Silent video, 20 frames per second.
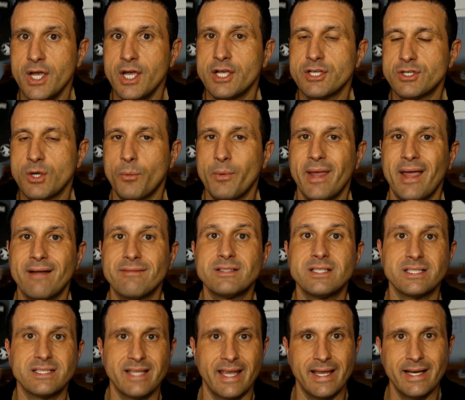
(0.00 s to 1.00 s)
So we have to
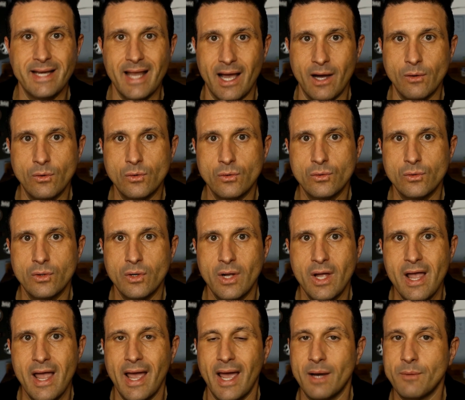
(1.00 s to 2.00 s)
stand out,
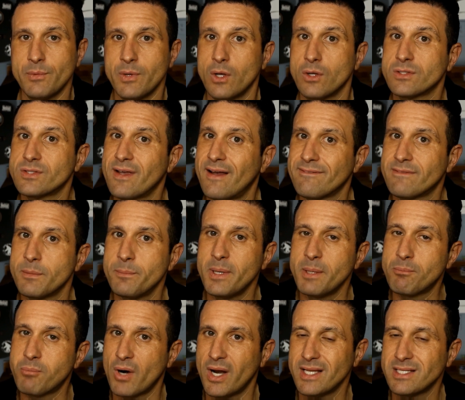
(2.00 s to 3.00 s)
and we also have to be
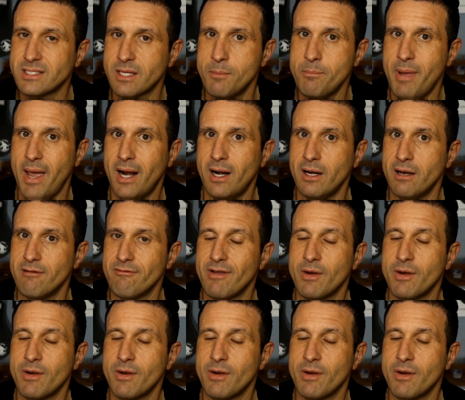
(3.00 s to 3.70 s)
price competitive.